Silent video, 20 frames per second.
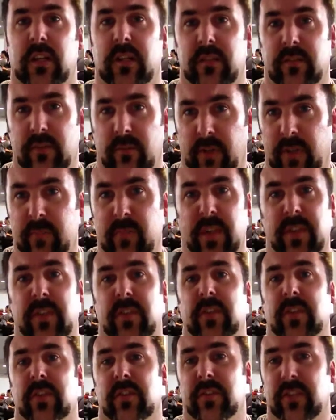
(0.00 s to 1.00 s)
direct
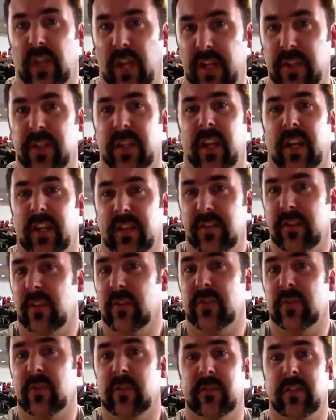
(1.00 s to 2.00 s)
messages, hashtags,
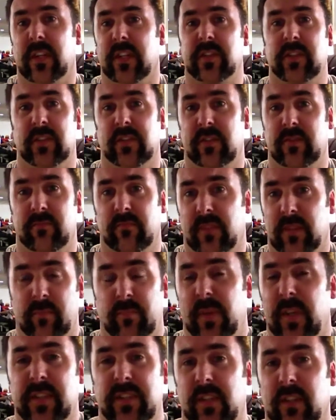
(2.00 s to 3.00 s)
those sort of functions, the
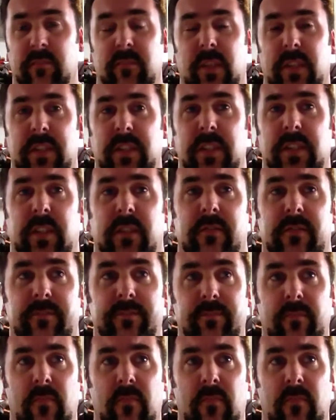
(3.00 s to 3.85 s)
basic stuff.